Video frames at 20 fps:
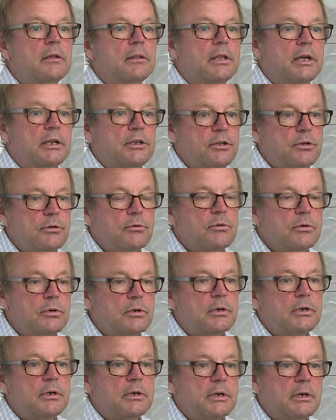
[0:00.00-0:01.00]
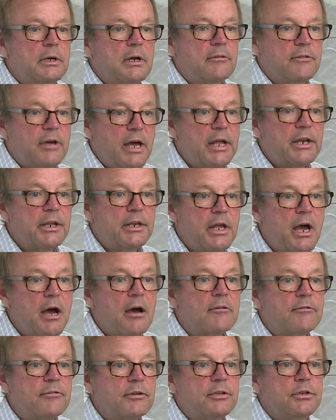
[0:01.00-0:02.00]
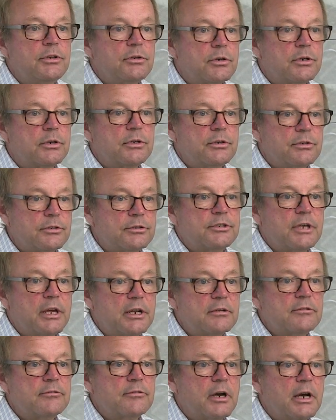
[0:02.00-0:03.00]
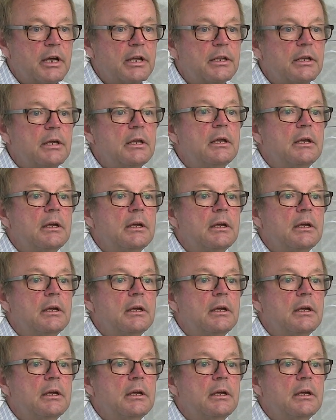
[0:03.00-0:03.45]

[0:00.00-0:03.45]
that you have had enough and you're satisfied